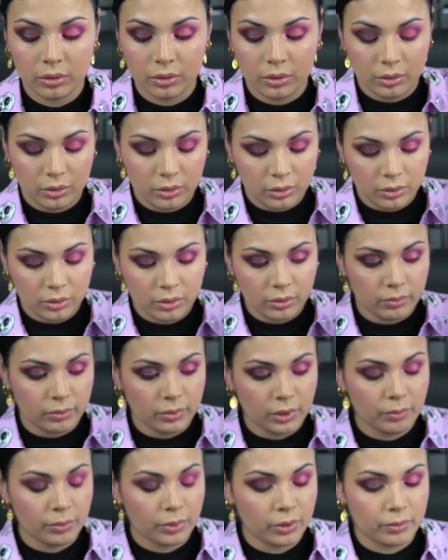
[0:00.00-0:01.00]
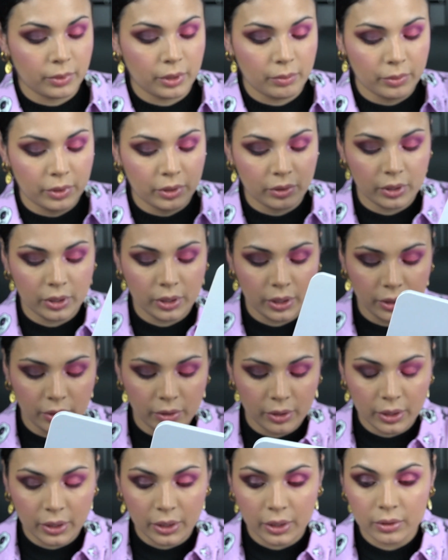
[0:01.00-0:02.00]
Let me put my mirror
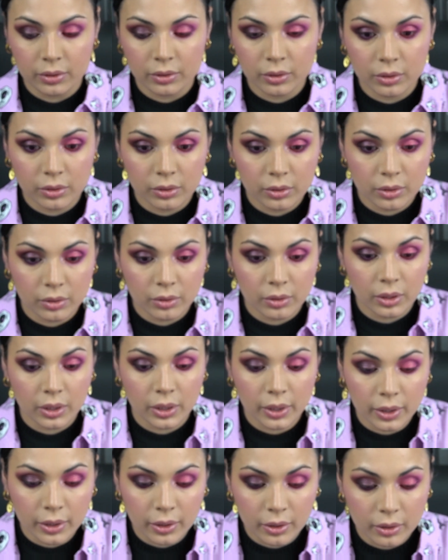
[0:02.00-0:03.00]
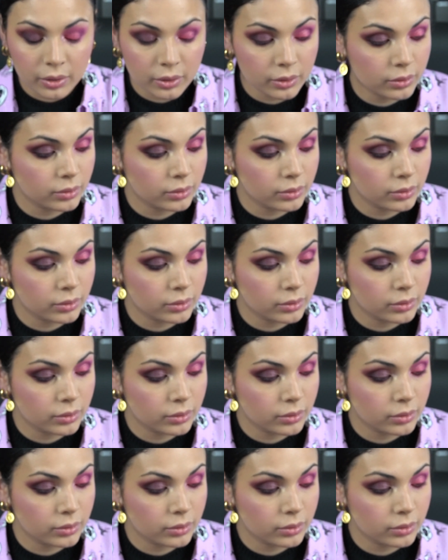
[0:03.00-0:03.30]
here again so that I could